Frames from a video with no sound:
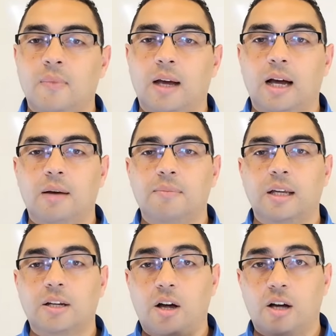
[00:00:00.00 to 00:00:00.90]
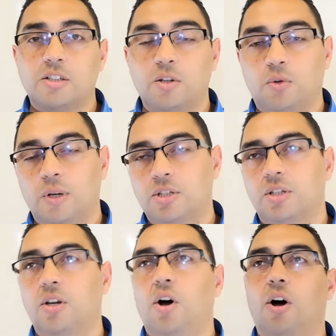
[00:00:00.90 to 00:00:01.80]
they're going to ask you a
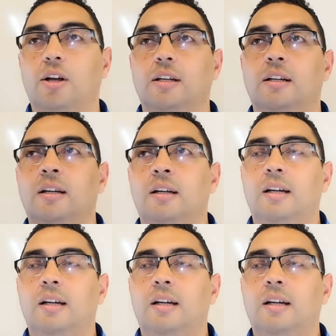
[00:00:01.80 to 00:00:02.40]
question on